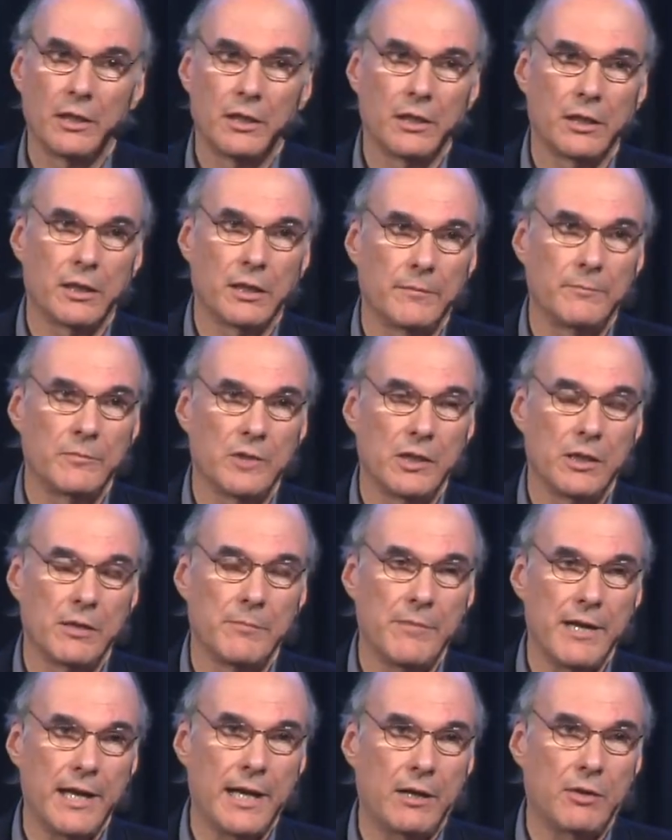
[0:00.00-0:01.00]

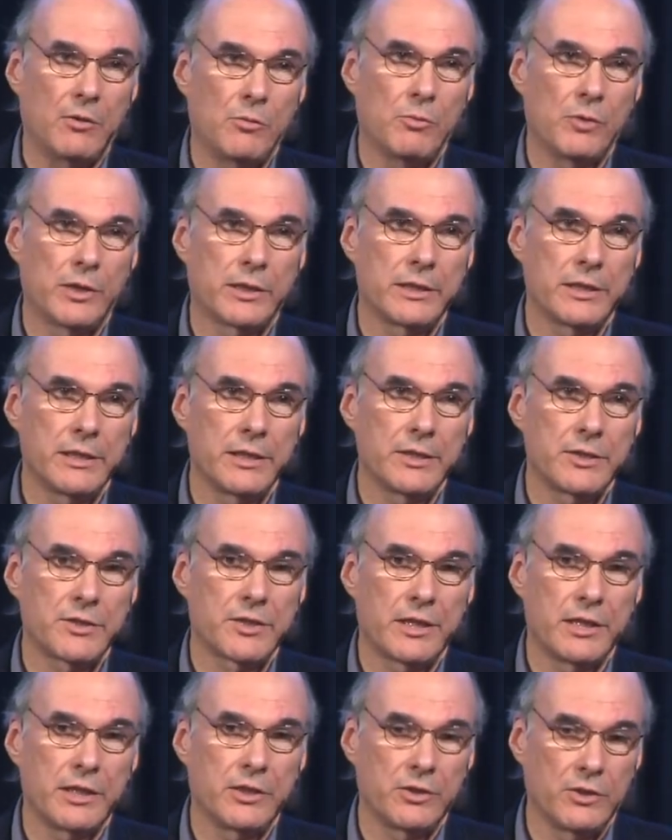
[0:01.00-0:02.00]
about what it
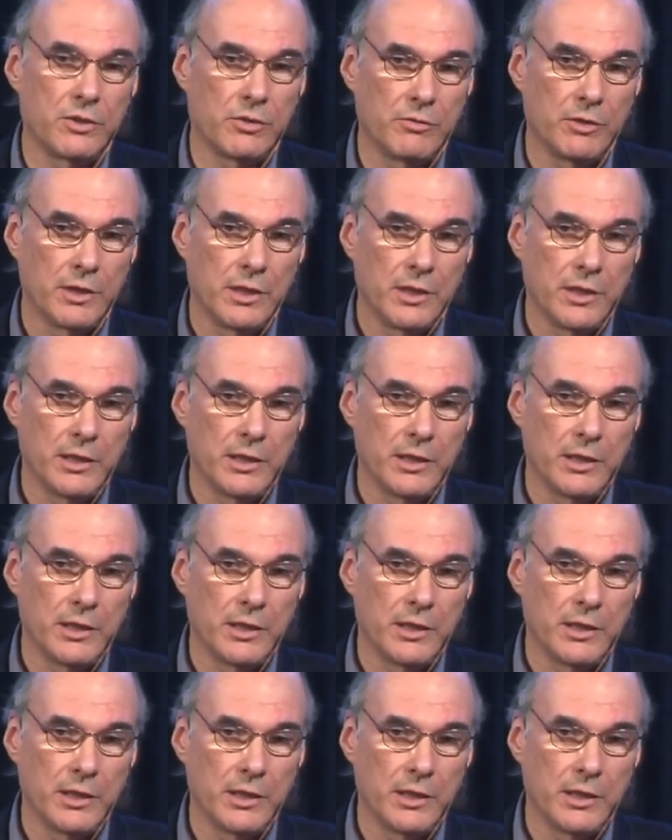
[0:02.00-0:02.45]
is they do.